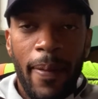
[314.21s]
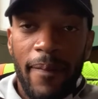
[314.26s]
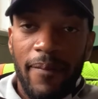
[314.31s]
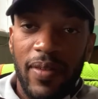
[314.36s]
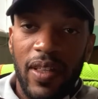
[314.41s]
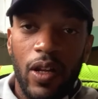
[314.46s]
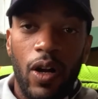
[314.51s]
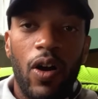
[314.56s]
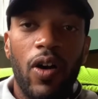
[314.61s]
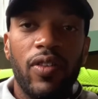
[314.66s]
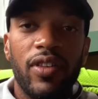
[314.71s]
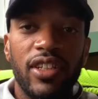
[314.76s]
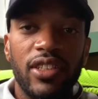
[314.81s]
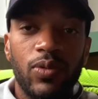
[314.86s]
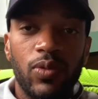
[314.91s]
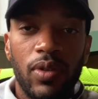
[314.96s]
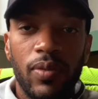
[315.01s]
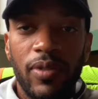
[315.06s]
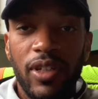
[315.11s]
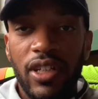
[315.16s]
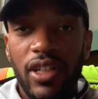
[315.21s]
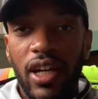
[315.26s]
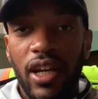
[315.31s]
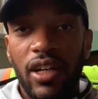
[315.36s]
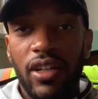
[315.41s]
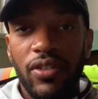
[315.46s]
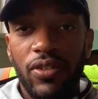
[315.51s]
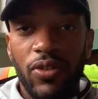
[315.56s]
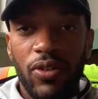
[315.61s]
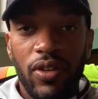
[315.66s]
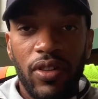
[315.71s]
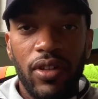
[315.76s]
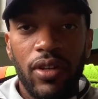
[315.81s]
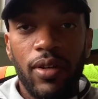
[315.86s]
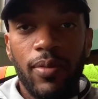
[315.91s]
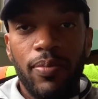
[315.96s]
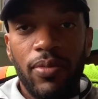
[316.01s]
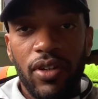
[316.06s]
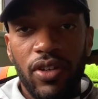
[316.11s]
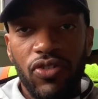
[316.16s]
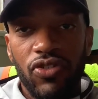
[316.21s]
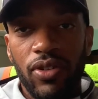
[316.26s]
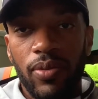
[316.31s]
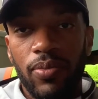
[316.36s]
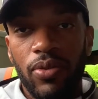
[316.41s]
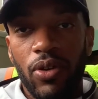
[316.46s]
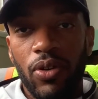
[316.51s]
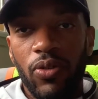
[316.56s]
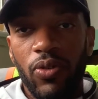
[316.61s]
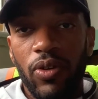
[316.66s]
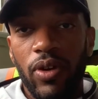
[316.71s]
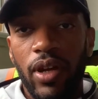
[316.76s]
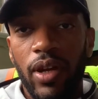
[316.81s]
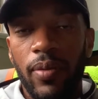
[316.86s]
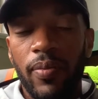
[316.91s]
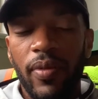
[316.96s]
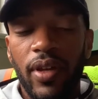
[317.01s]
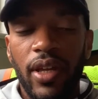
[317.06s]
And all this will be done during the apprenticeship program.